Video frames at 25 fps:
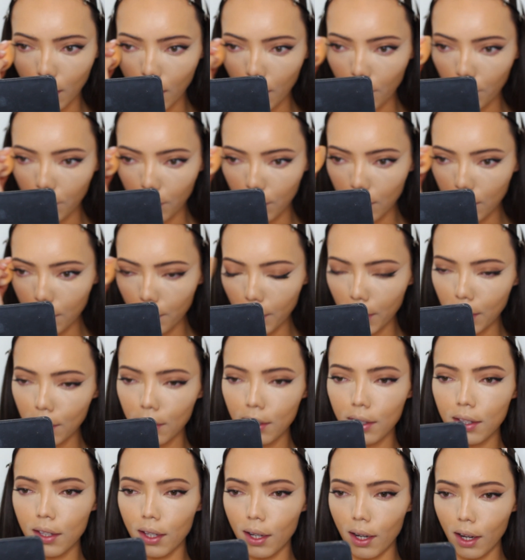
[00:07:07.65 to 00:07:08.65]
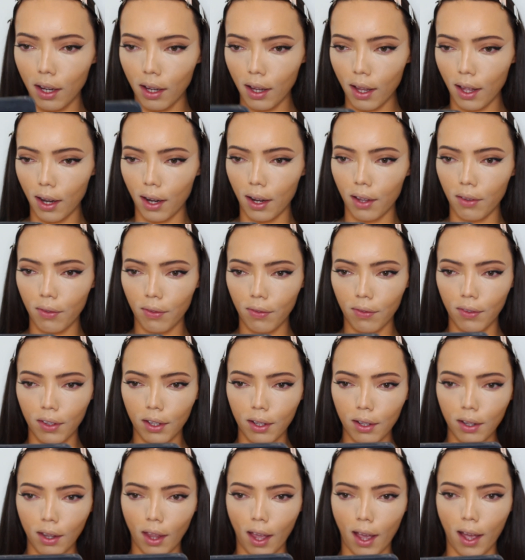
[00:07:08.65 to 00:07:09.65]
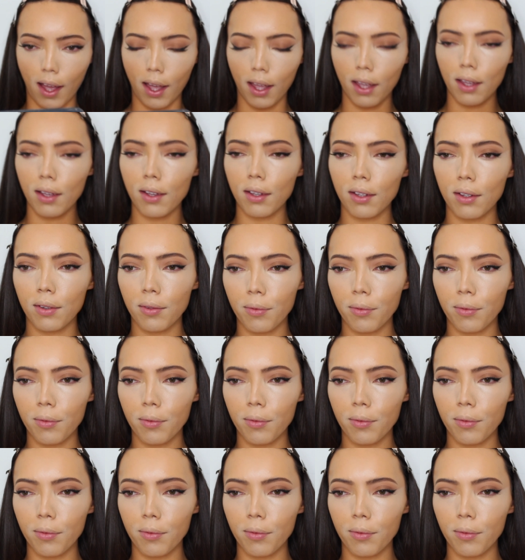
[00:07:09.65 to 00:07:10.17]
after it's been sitting, and I feel like,